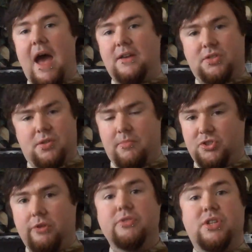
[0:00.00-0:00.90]
and the
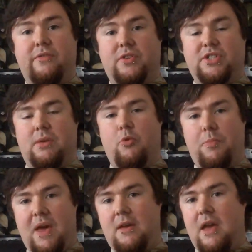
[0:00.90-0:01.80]
majority of your team
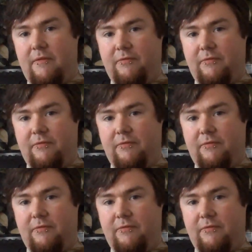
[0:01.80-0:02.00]
will be